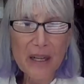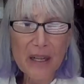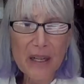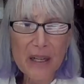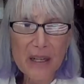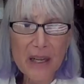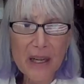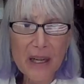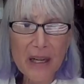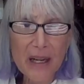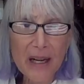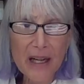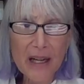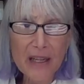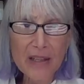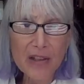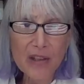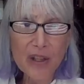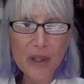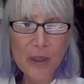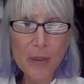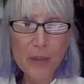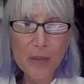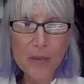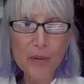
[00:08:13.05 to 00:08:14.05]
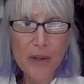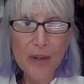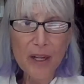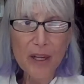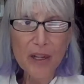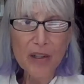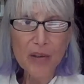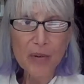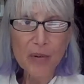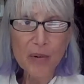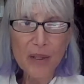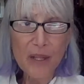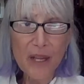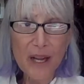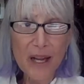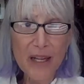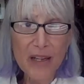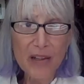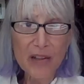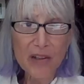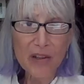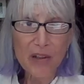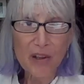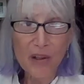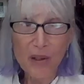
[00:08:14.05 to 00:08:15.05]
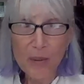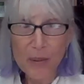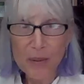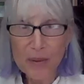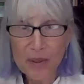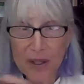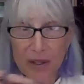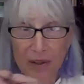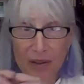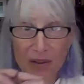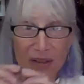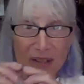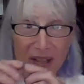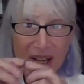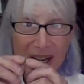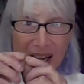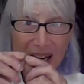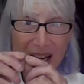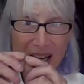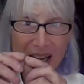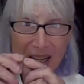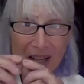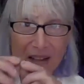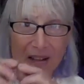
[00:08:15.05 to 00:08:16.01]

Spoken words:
ice cube trays with ice cubes that are tiny.